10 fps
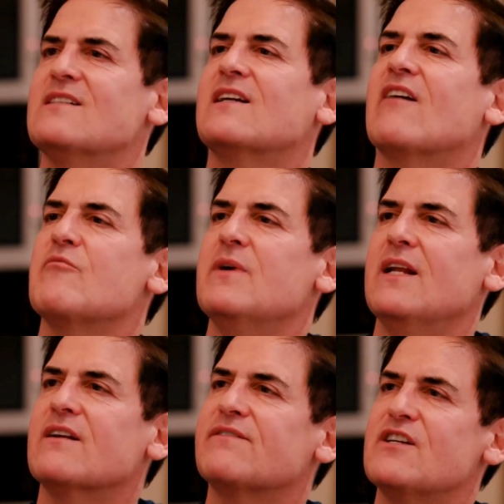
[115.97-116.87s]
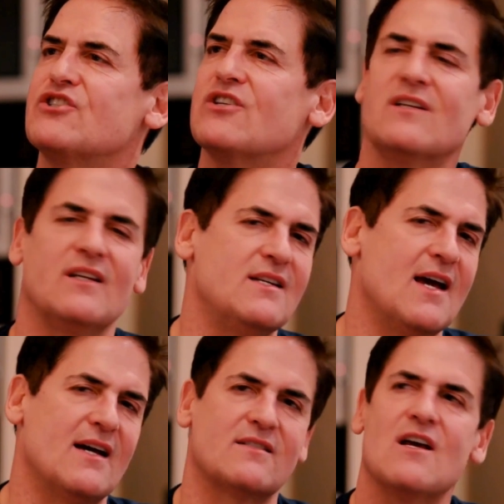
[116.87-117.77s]
the government inefficient?
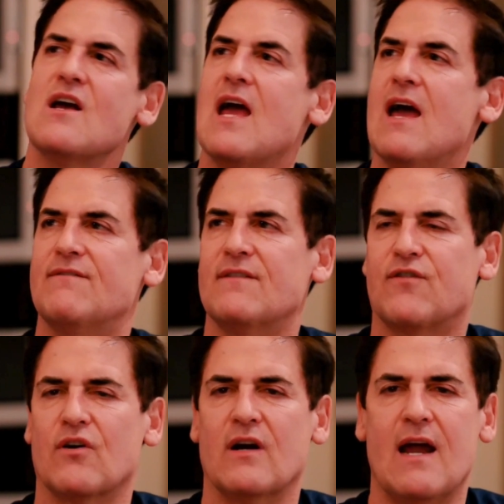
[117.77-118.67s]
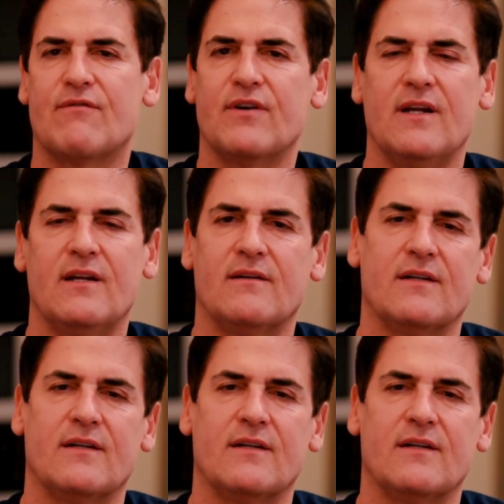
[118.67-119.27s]
Yes. If for every,